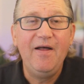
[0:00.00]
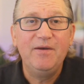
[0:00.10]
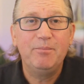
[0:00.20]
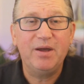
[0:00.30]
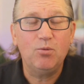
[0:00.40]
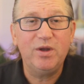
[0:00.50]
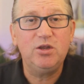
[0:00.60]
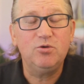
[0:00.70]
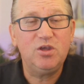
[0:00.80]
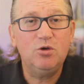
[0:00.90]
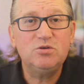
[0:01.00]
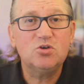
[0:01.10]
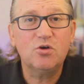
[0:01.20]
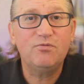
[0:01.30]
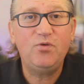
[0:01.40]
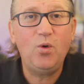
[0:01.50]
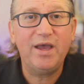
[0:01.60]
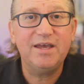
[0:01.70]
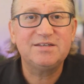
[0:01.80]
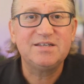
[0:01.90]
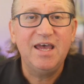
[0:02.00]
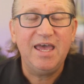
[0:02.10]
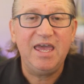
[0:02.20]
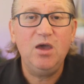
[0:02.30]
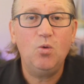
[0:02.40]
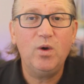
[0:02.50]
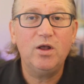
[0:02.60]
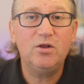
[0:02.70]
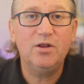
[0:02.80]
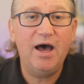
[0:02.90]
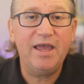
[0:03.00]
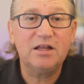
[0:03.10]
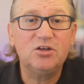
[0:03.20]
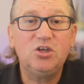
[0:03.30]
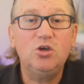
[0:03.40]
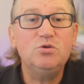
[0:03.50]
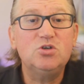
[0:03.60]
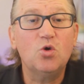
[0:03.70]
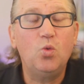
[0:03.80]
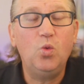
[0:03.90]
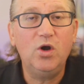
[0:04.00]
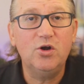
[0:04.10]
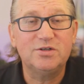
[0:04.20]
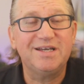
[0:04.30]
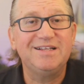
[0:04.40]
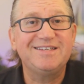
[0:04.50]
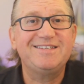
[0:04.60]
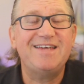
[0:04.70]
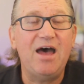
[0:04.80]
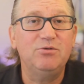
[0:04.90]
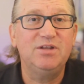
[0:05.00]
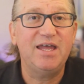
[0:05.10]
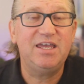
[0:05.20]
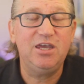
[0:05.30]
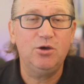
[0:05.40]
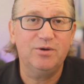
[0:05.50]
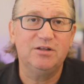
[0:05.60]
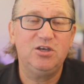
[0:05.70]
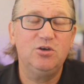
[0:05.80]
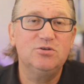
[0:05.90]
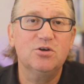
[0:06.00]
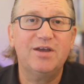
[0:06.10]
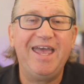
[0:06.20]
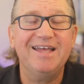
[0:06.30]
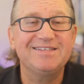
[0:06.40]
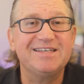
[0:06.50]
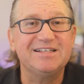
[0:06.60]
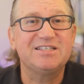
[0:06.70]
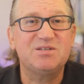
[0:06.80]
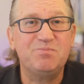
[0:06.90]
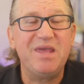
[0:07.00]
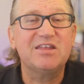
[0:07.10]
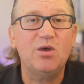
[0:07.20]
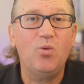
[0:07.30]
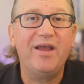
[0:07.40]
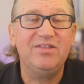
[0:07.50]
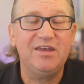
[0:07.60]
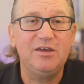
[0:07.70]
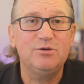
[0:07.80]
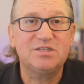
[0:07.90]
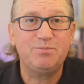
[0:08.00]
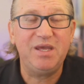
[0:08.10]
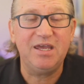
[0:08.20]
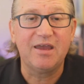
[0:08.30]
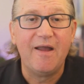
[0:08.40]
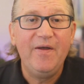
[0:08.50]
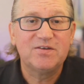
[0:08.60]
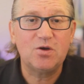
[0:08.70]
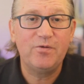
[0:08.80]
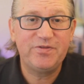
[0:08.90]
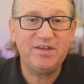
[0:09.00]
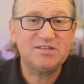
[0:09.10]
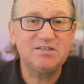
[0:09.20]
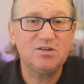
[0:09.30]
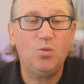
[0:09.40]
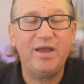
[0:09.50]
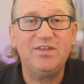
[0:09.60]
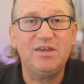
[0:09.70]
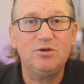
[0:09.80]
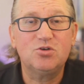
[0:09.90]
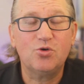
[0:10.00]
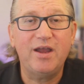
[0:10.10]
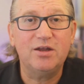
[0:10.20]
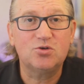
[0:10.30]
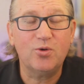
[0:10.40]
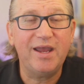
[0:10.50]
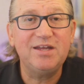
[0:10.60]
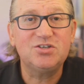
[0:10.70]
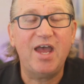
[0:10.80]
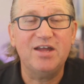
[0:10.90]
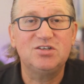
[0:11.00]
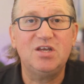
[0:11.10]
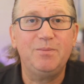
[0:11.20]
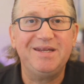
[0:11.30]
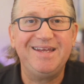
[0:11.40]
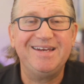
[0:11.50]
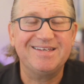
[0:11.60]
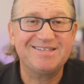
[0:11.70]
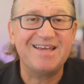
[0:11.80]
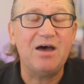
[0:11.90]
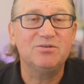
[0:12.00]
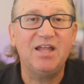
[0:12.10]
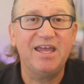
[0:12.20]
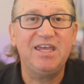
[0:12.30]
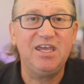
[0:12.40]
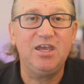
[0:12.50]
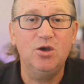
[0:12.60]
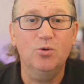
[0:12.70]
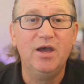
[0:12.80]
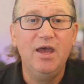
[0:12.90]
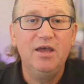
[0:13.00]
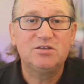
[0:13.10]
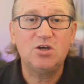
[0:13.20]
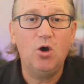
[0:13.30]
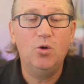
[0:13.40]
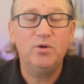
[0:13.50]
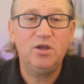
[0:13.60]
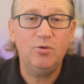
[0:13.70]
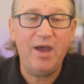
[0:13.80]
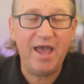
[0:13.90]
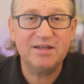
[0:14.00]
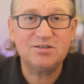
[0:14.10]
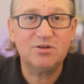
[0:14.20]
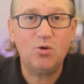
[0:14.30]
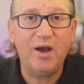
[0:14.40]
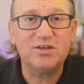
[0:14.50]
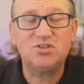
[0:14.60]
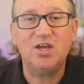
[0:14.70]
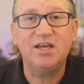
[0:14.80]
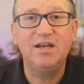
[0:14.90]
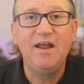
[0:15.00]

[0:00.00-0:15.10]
but when you use your voice, it'll use your words. It'll sound like you. It'll use your cadence. It'll speak the way that you speak. So this is the way that you train ChatGPT to sound like you. So you answer the question,